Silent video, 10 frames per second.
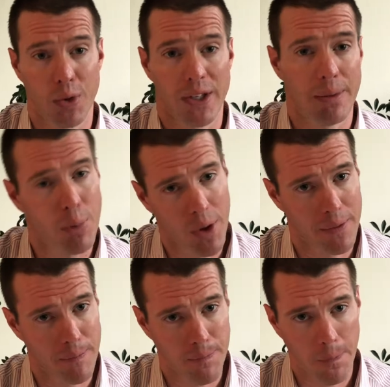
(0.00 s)
really
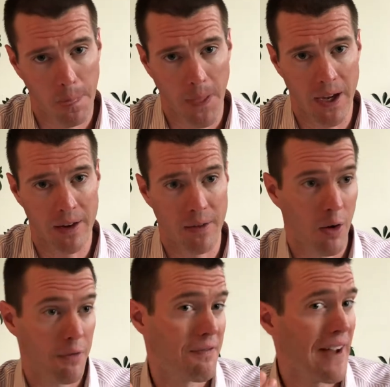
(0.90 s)
important and
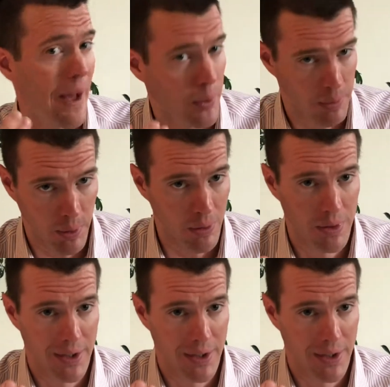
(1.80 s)
valuable.